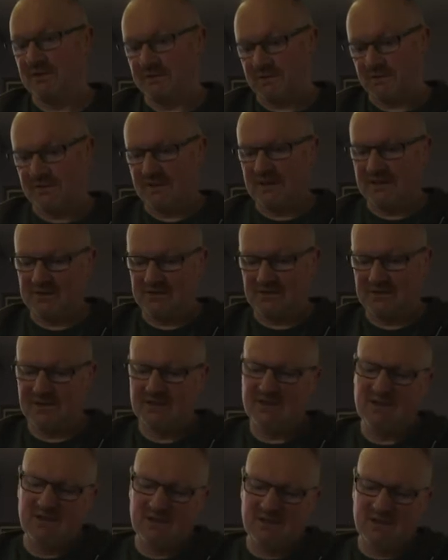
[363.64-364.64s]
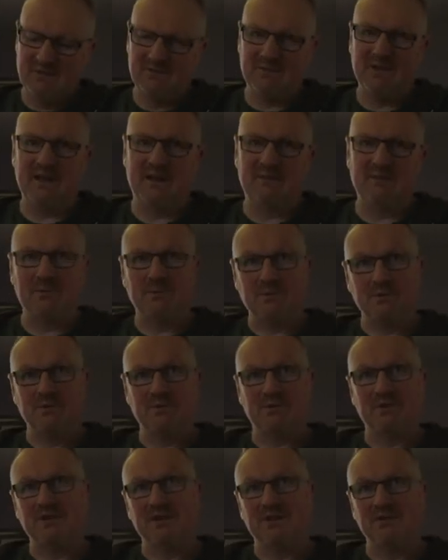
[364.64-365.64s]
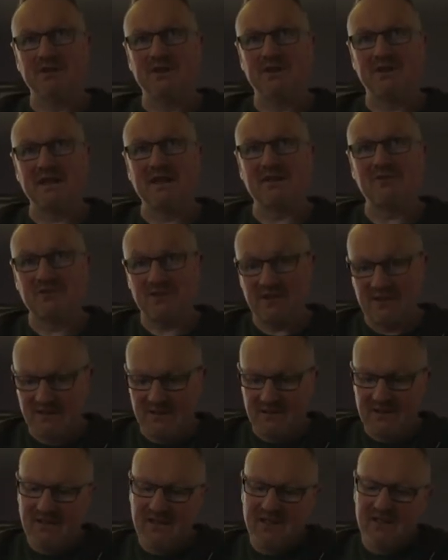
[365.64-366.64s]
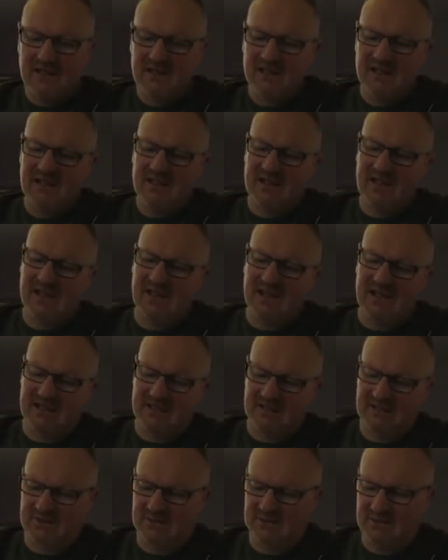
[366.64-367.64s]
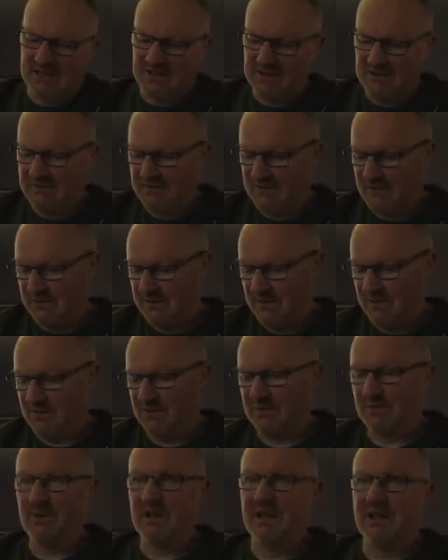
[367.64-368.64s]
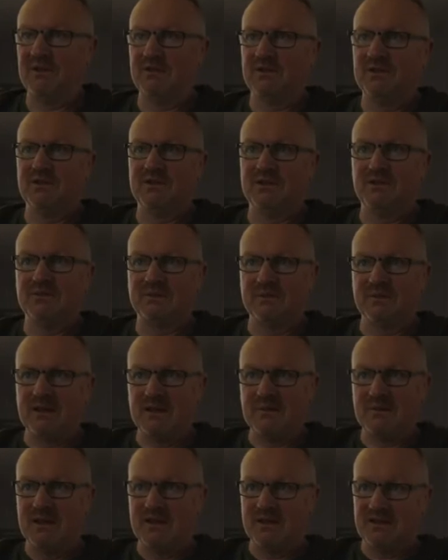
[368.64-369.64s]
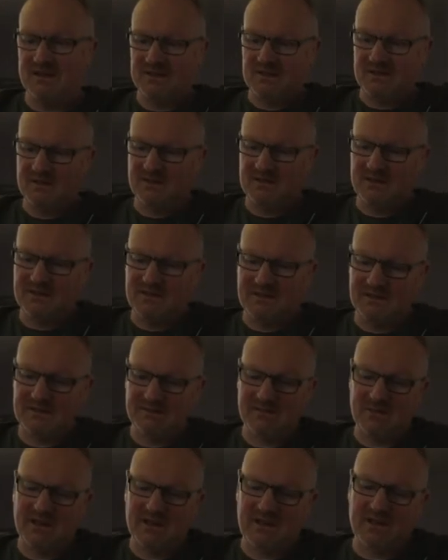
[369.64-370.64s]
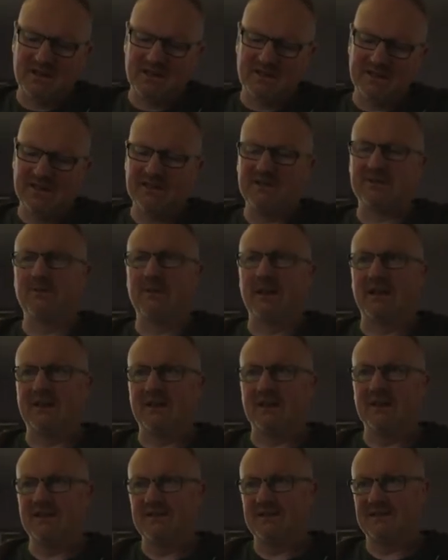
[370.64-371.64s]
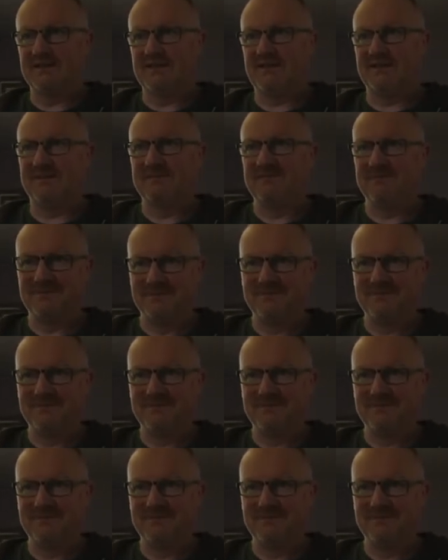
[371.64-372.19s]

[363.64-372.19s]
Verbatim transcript: if they're an adult, we have them neutered here in the sanctuary. And they were actually very underweight when the two of them came in. So this we called his sister Betty. So